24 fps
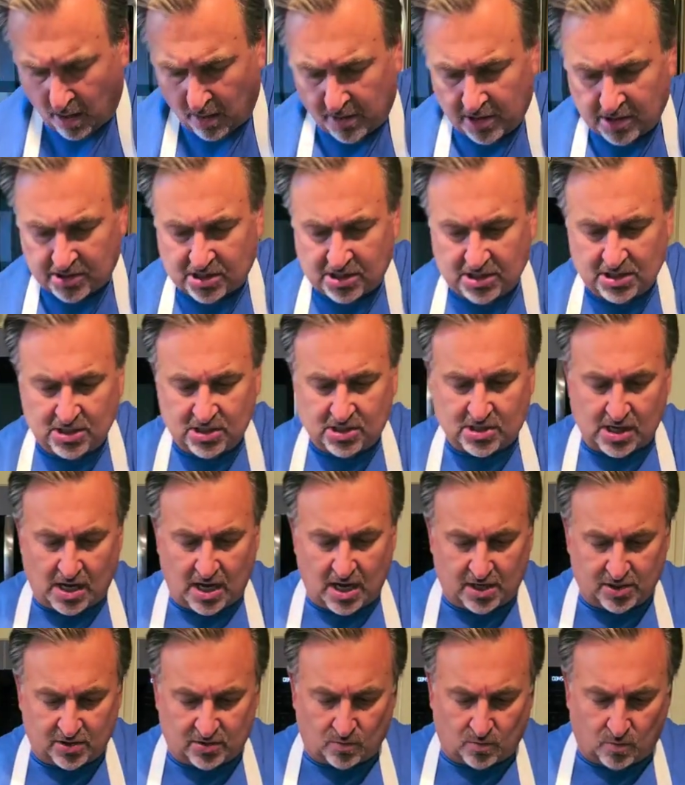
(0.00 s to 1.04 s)
This is
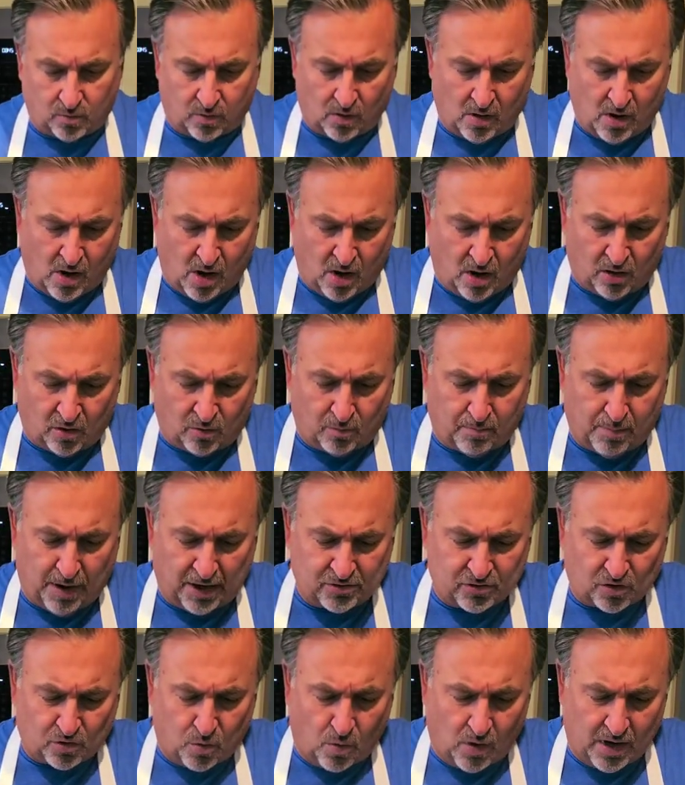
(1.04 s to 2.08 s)
about
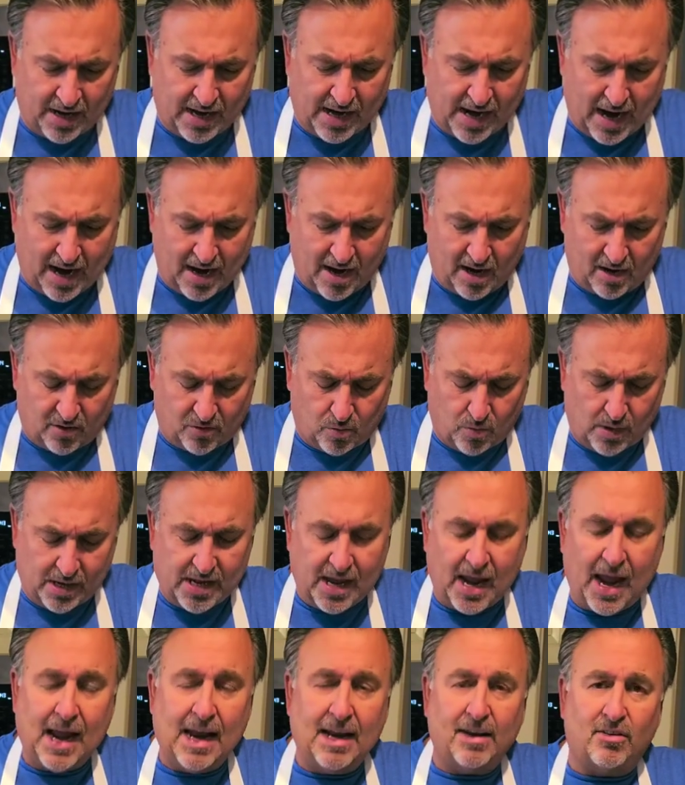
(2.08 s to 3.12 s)

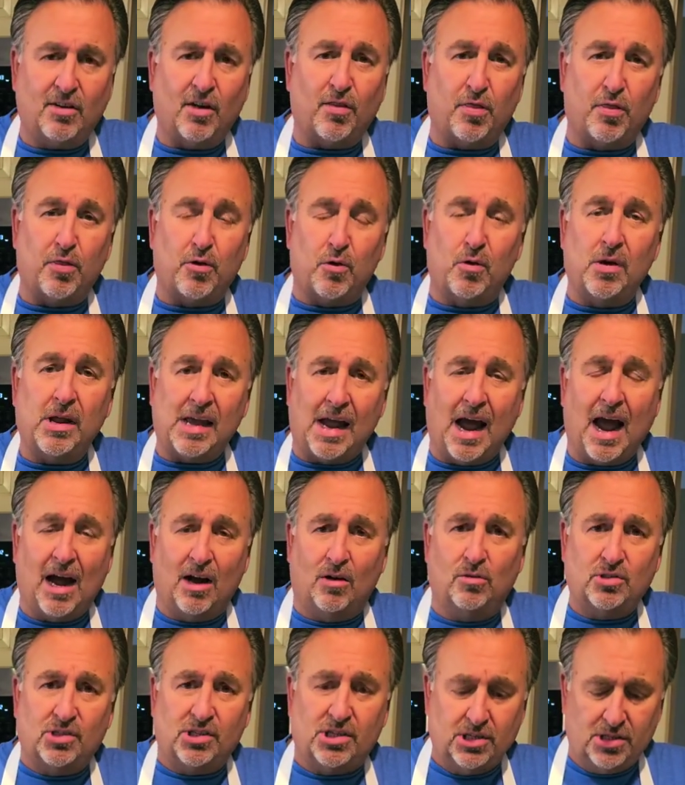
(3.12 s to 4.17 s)
28 to 30
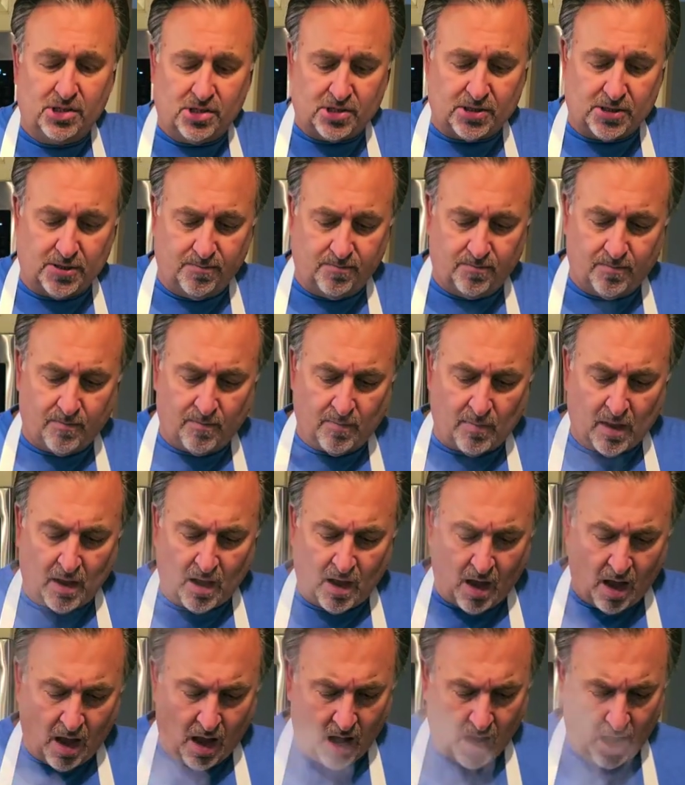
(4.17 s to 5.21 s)
ounces
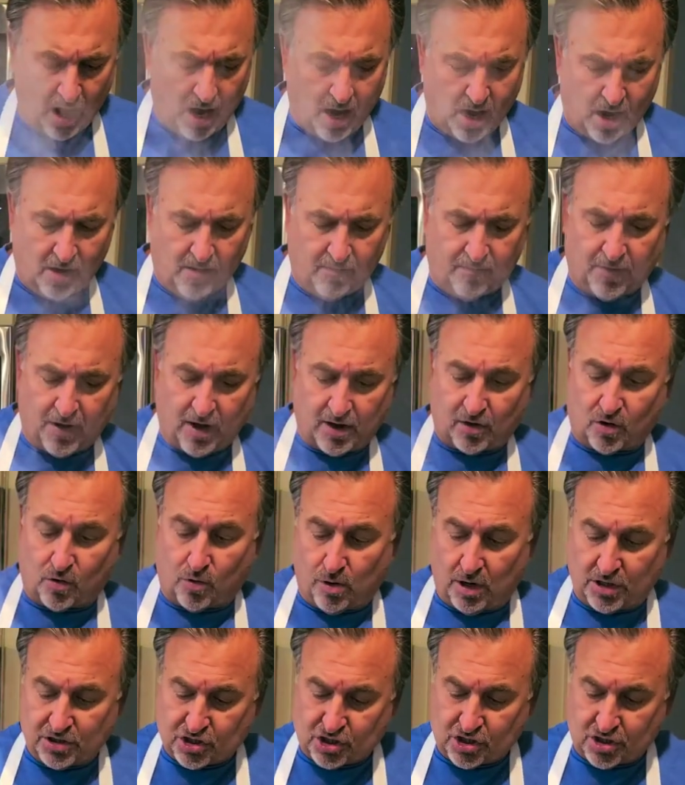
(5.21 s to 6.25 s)
of
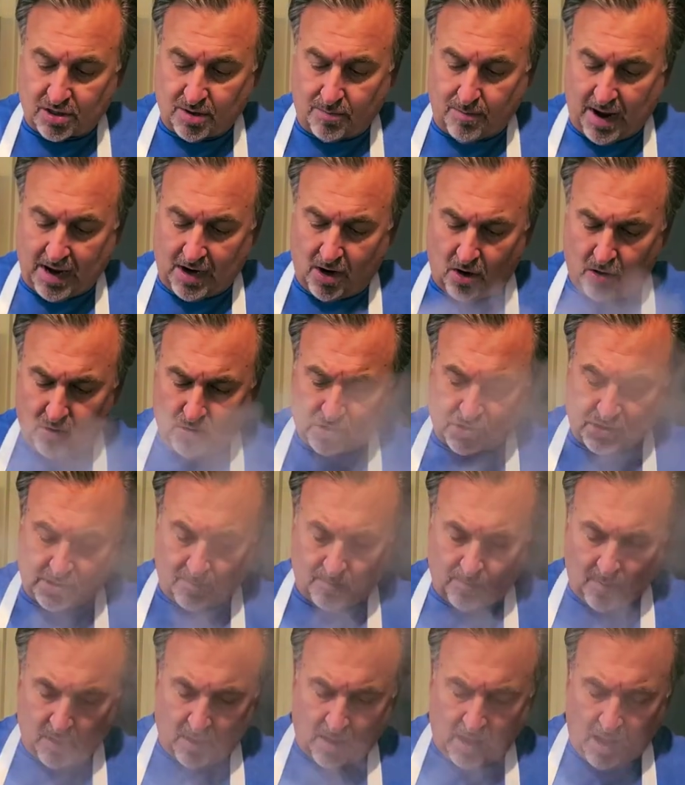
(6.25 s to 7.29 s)
crushed tomatoes.
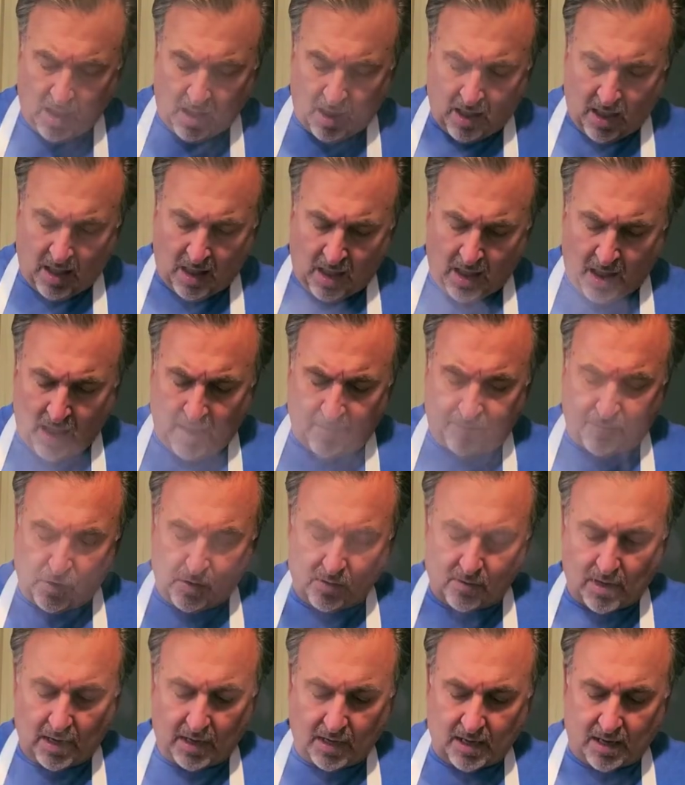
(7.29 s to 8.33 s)
If
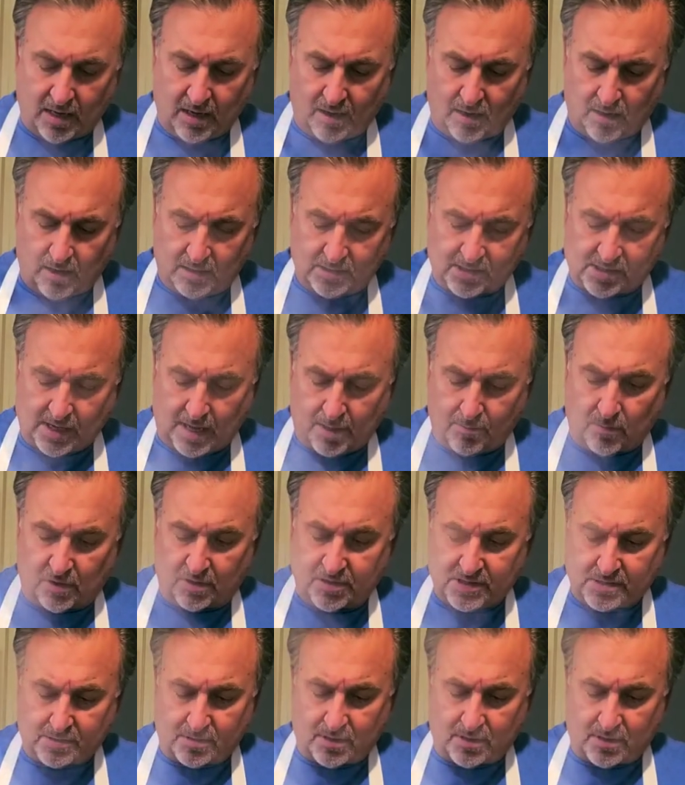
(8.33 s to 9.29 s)
you can get San